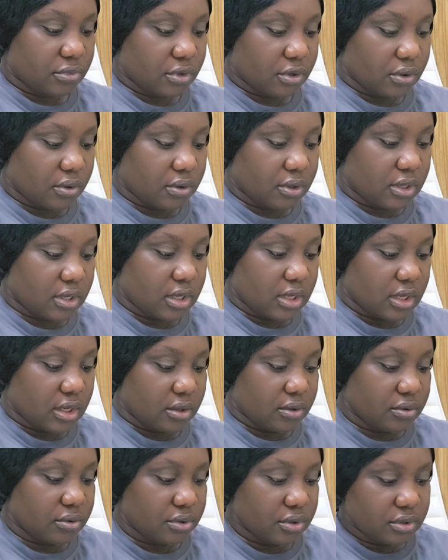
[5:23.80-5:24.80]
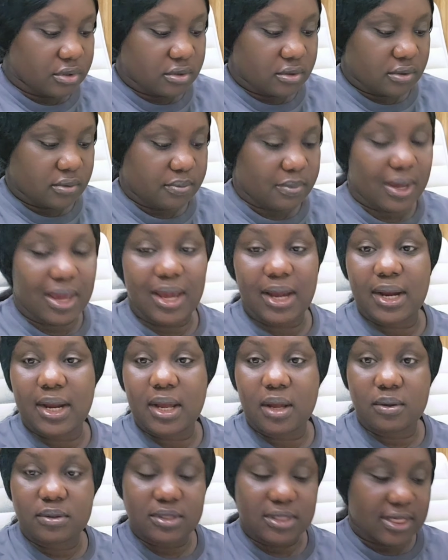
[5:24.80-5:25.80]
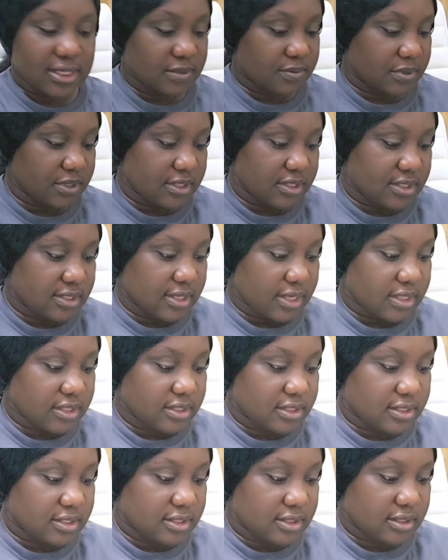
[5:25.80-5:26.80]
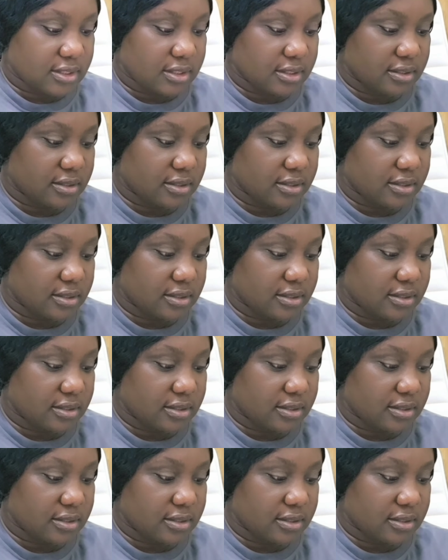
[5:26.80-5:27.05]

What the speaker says: Okay, good. My account has been set. See,